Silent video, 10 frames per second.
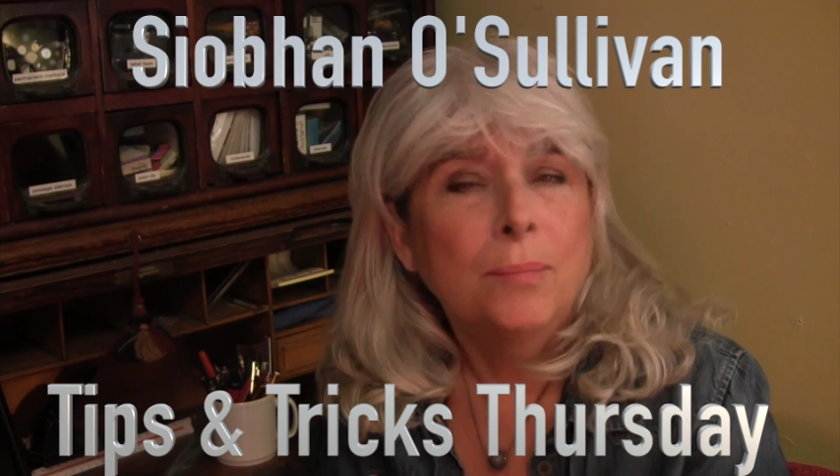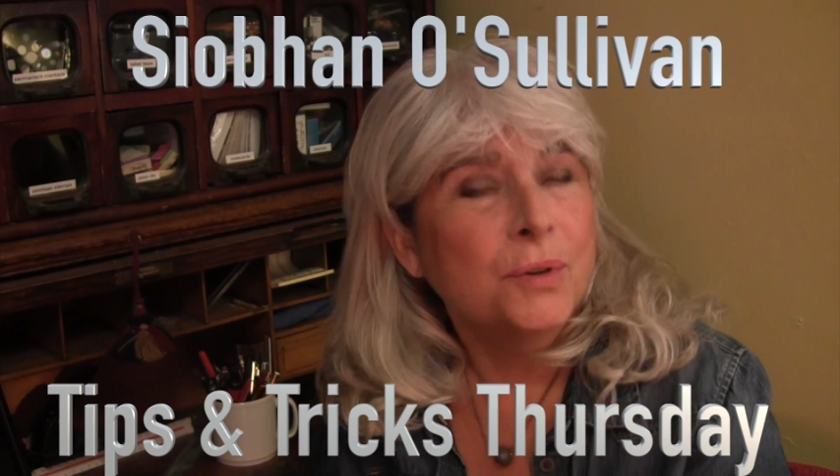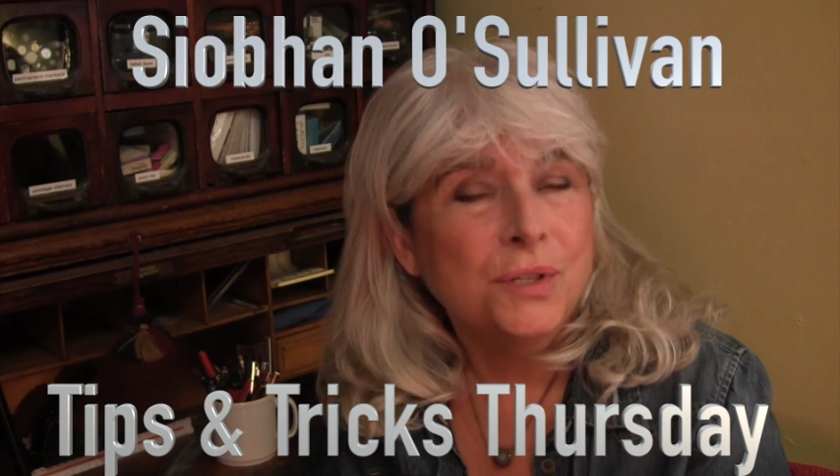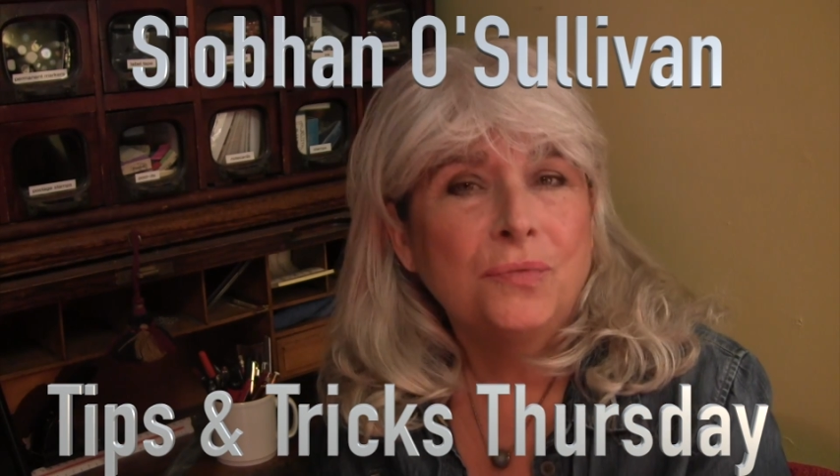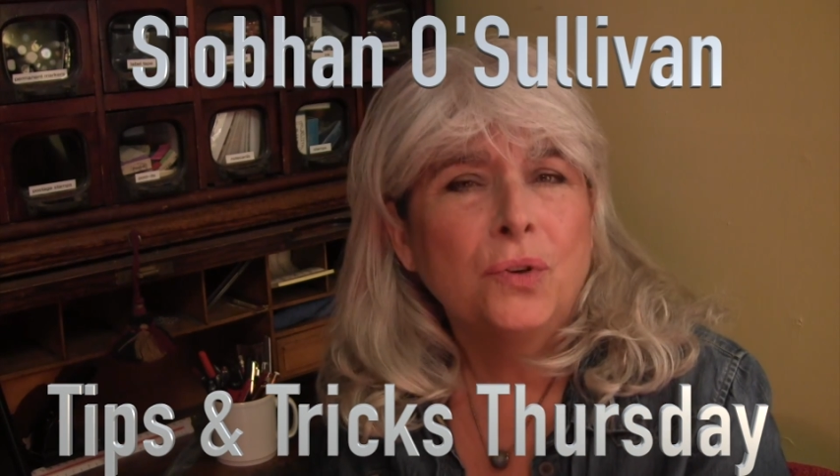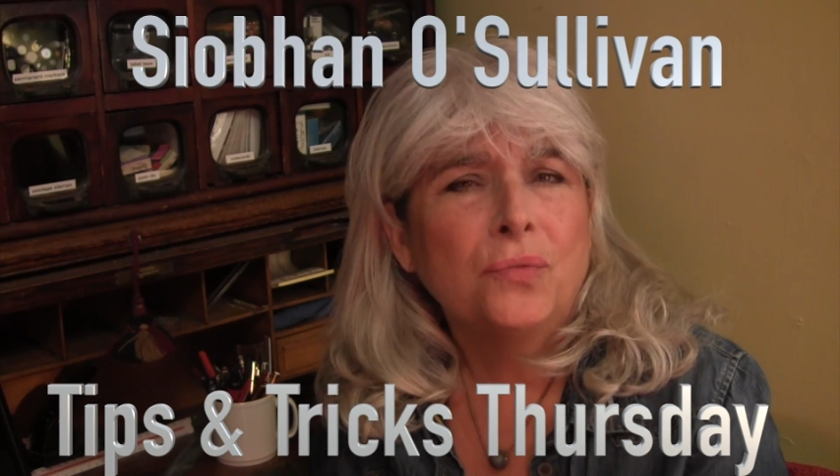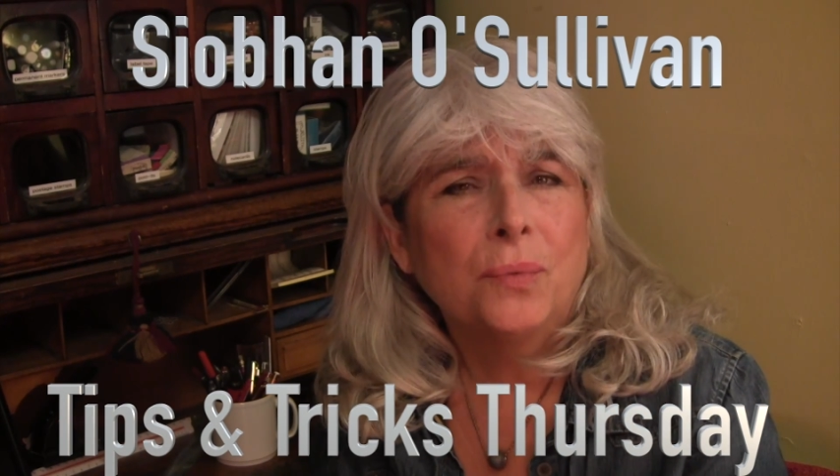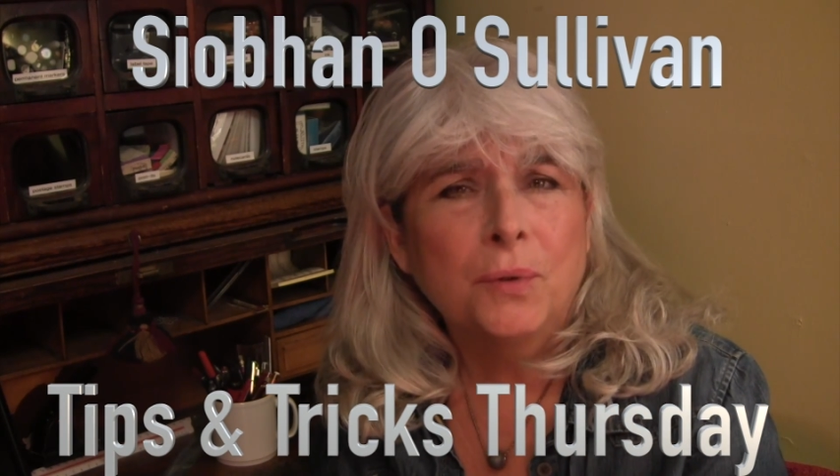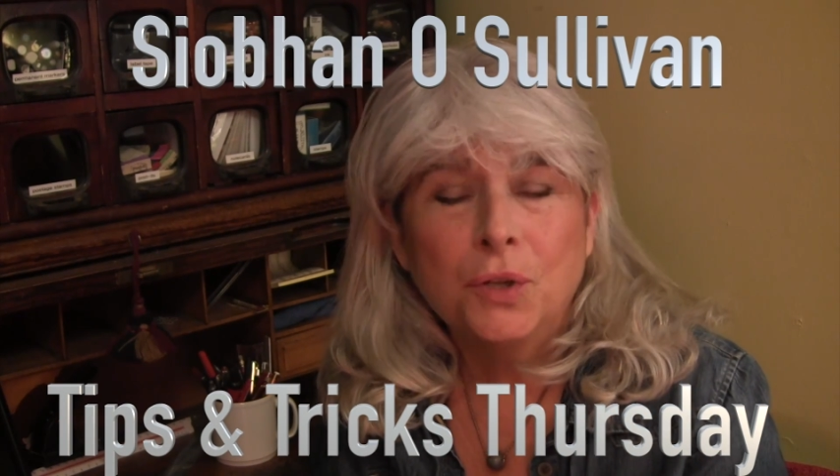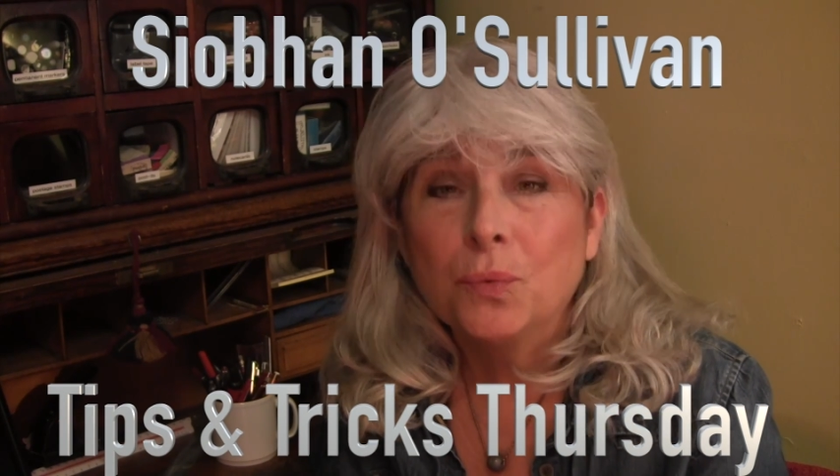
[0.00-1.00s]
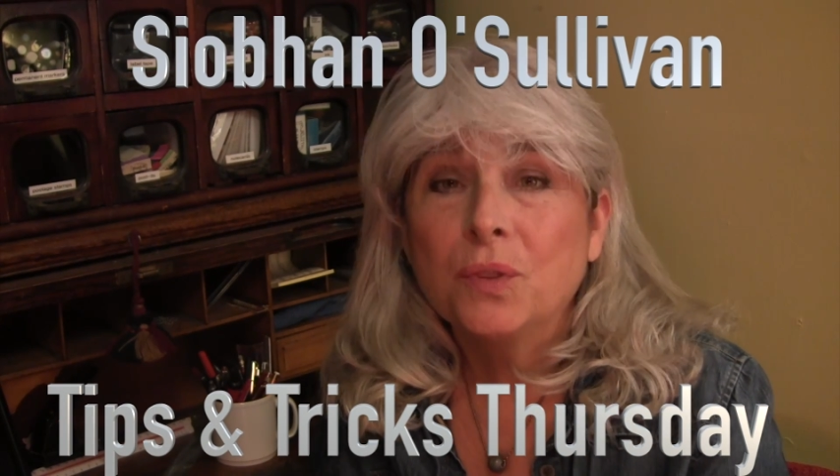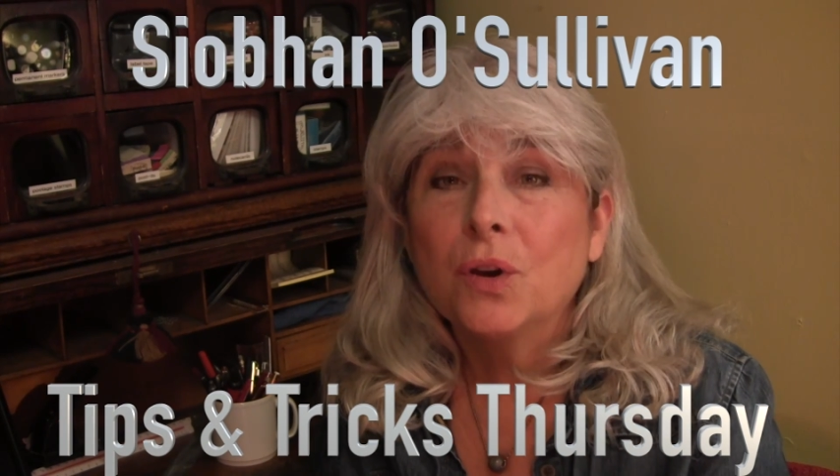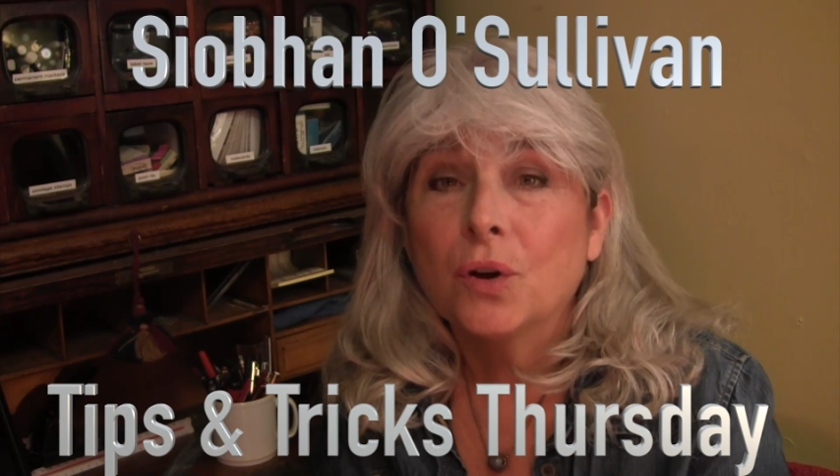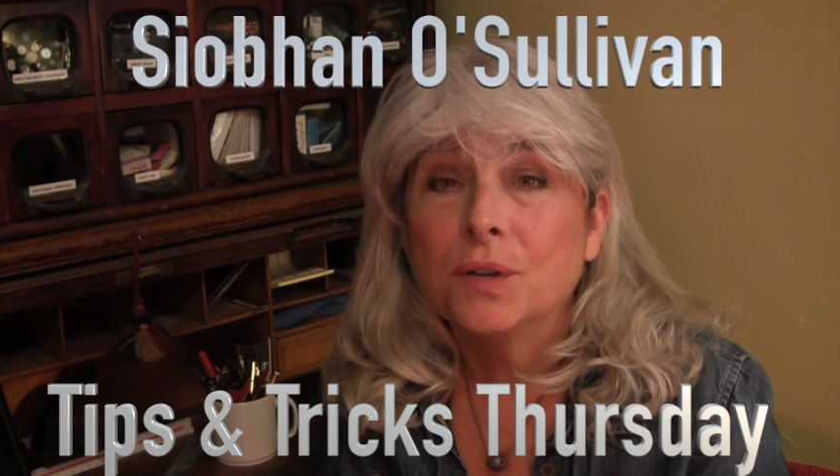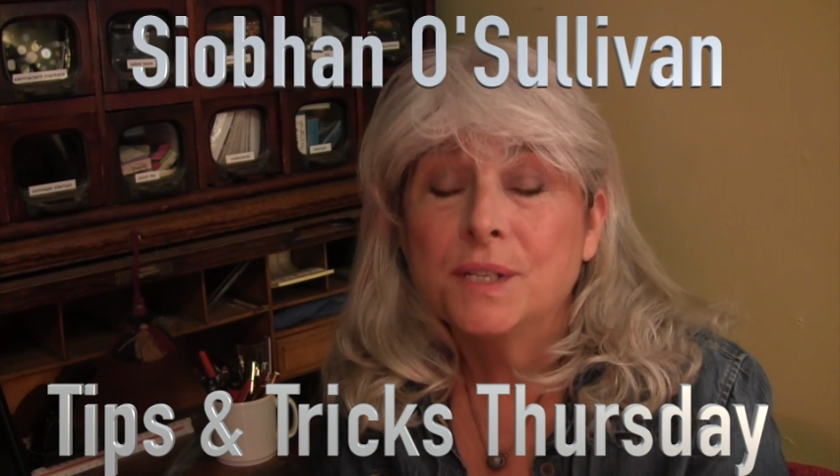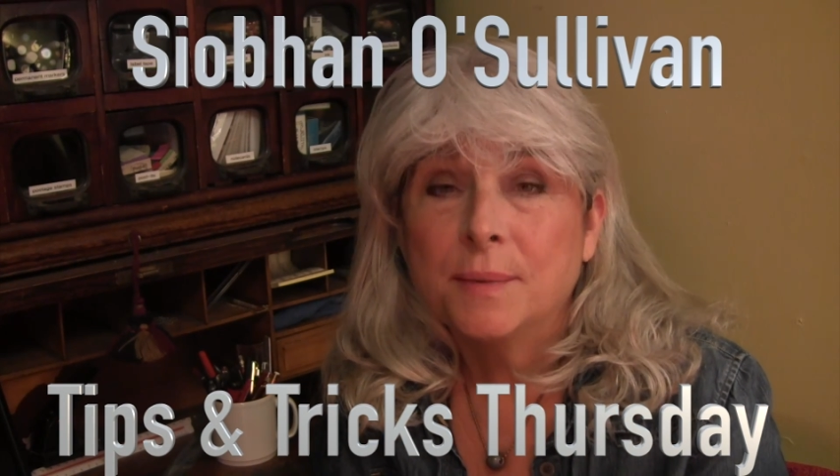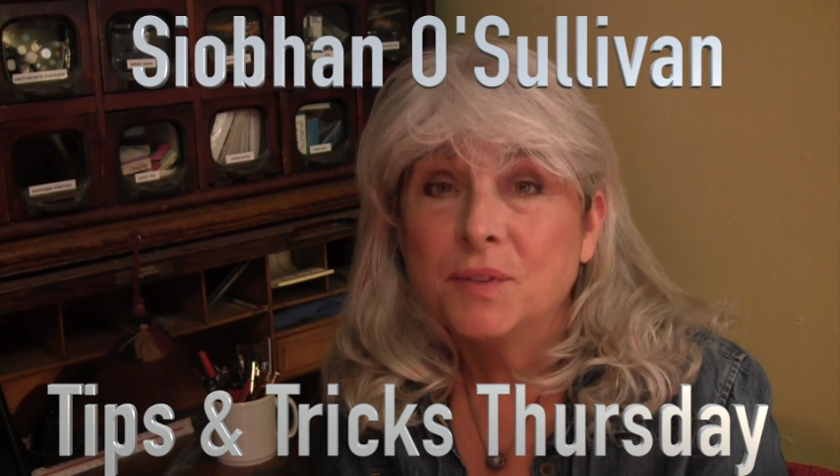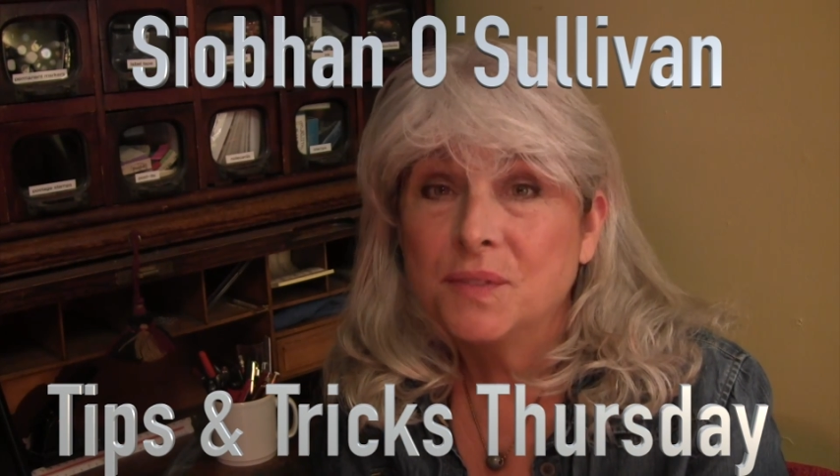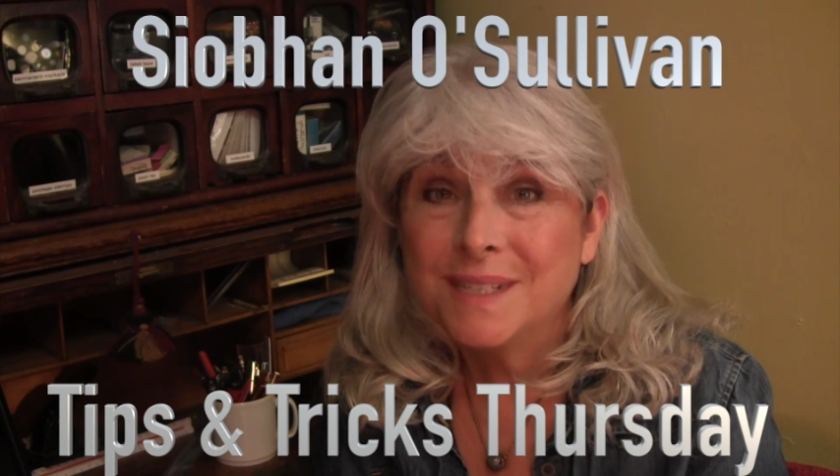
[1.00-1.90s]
Most of you are familiar with the concept of